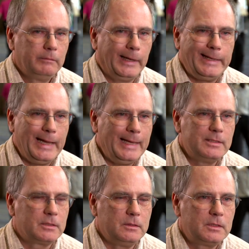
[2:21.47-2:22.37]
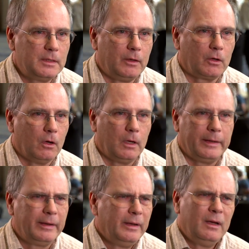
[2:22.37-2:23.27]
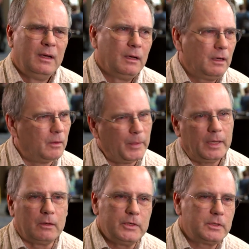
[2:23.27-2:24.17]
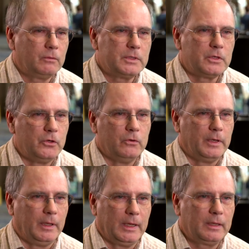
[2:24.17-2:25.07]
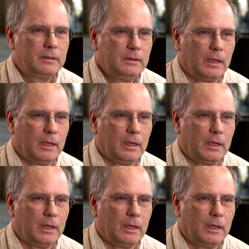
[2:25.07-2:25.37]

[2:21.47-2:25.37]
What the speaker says: a day since then going, oh man, I wish I wasn't doing that.